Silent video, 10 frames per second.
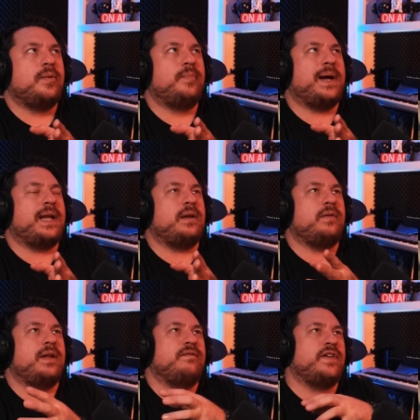but
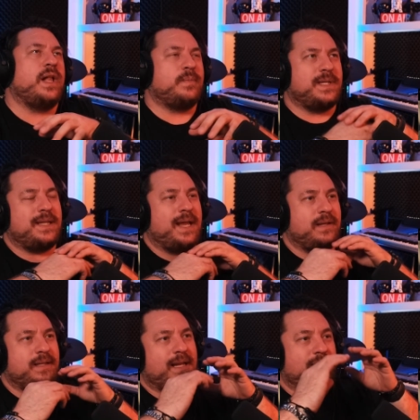enveloped in
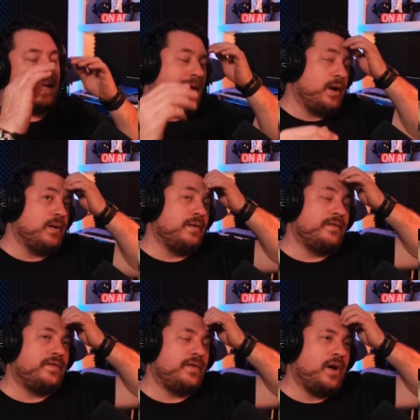that that layer
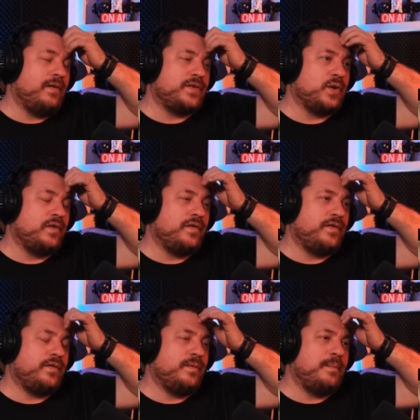of of sort
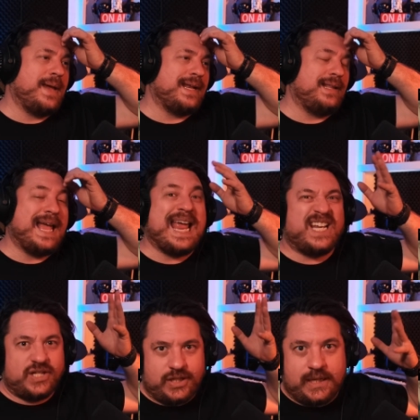of metal
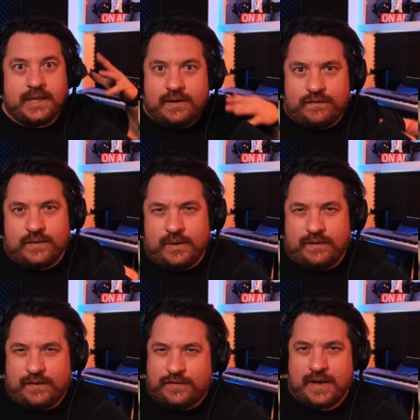energy if
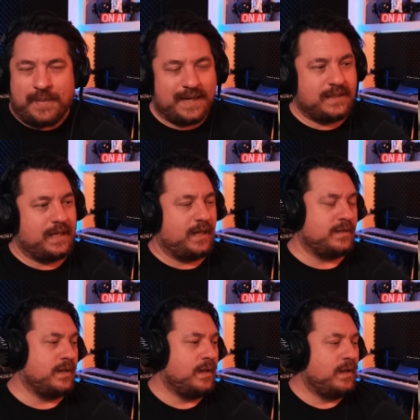if, if that makes
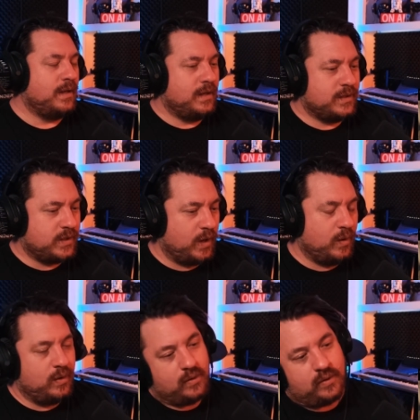sense
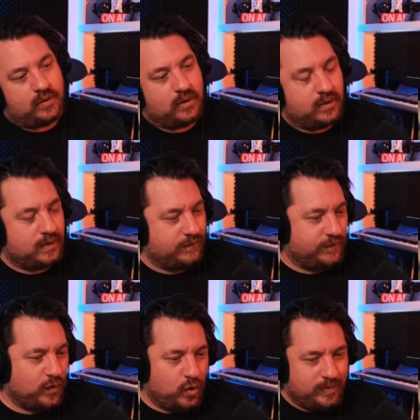so the
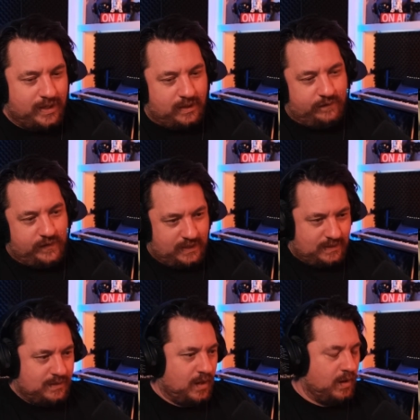formula for
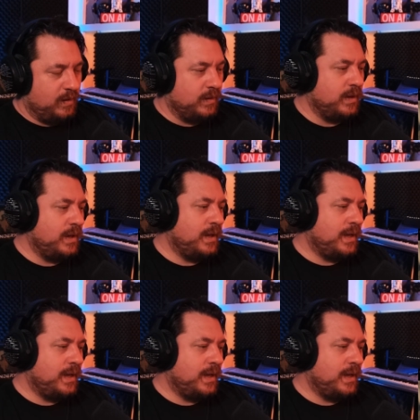this song